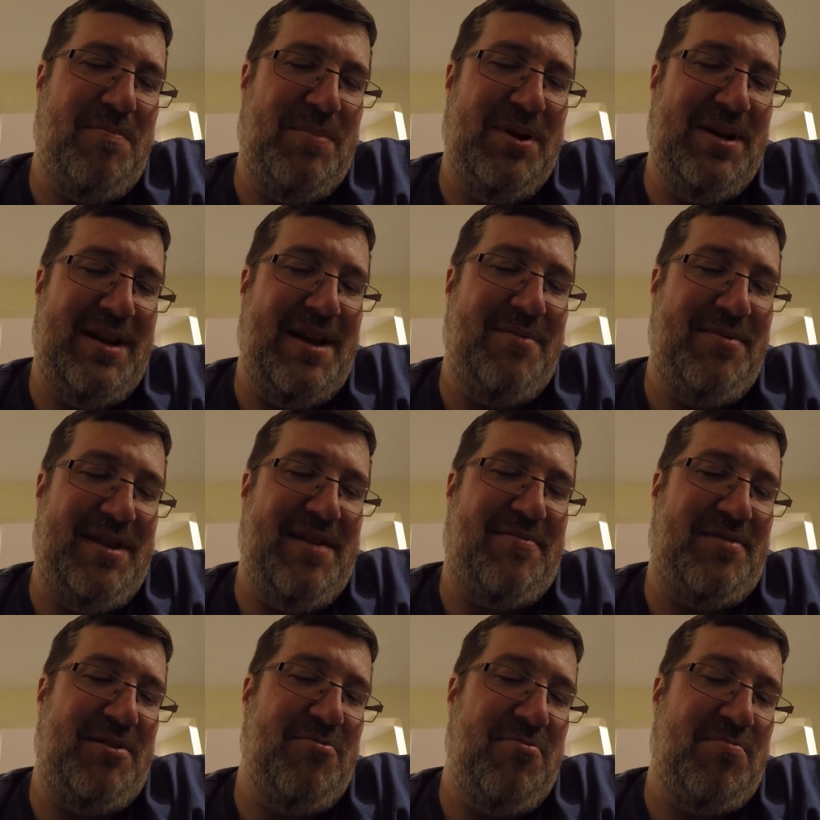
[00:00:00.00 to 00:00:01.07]
but I would
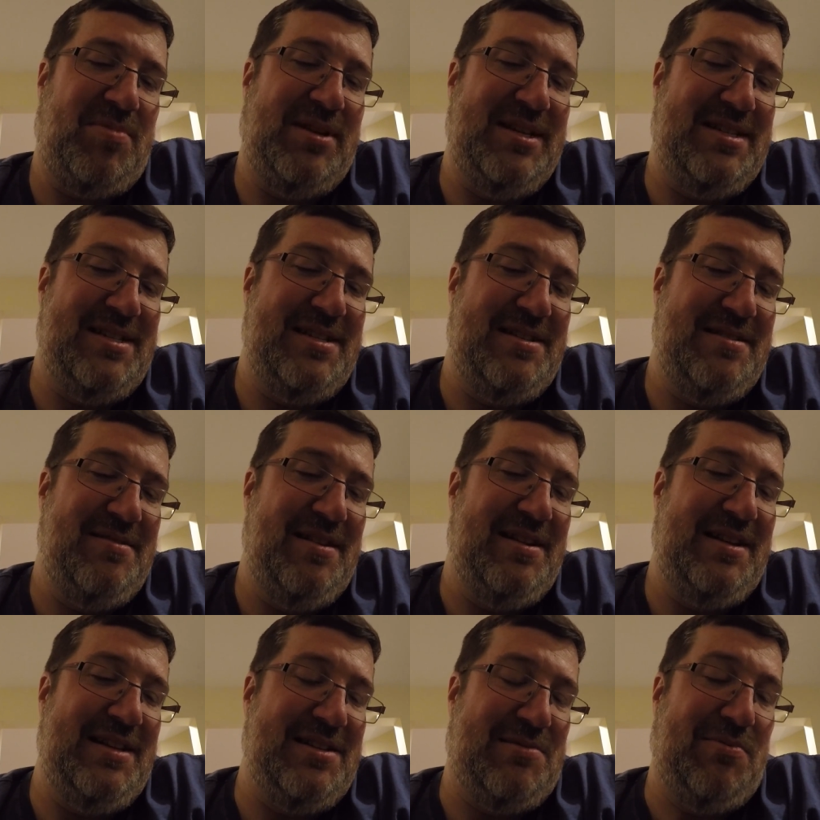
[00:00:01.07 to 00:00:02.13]
definitely replace it at
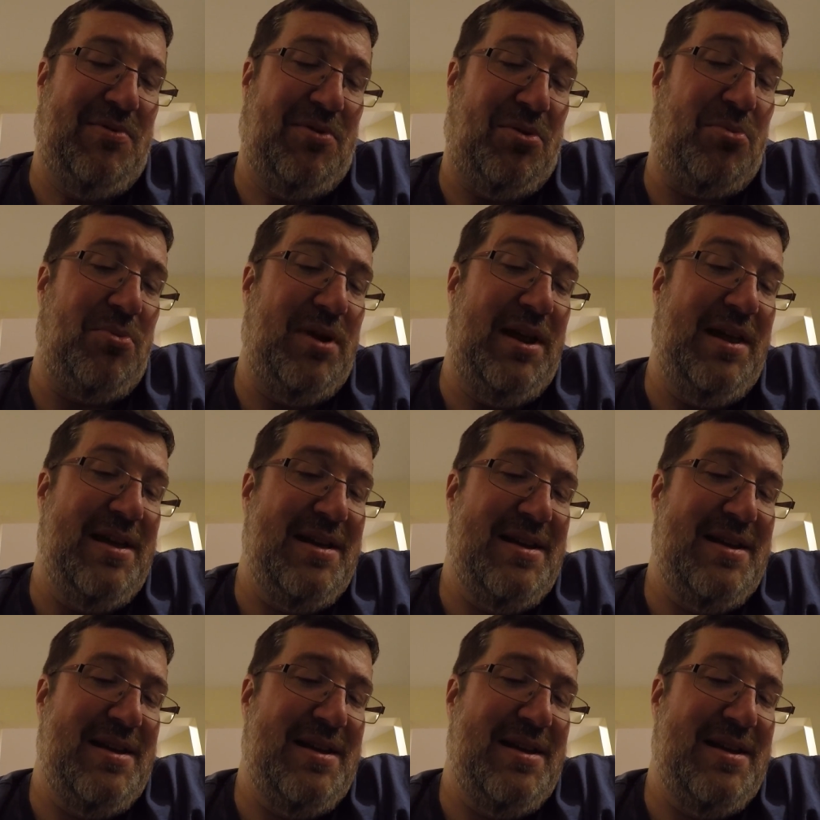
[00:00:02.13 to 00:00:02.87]
least with three.